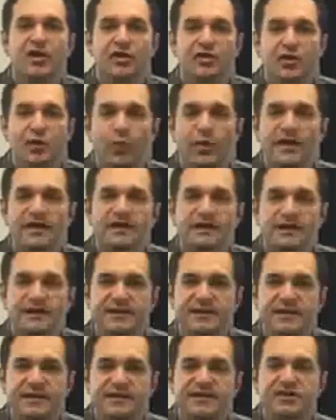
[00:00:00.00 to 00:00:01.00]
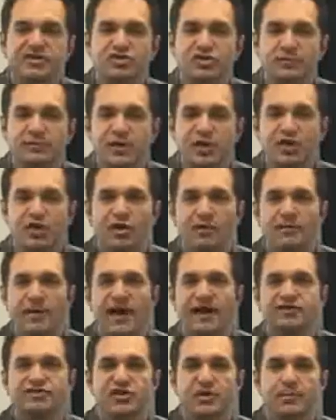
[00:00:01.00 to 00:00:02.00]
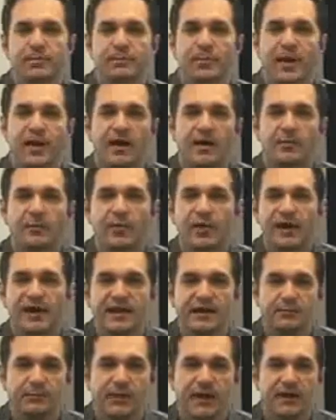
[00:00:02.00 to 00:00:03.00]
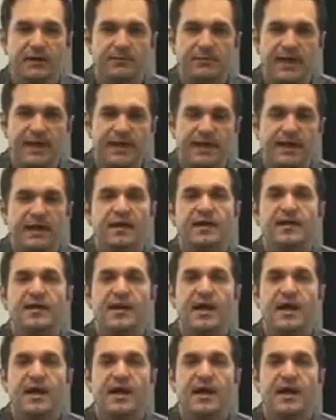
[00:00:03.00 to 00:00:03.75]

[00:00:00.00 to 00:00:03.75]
New England and Indy should be a good matchup. Brady and Peyton Manning.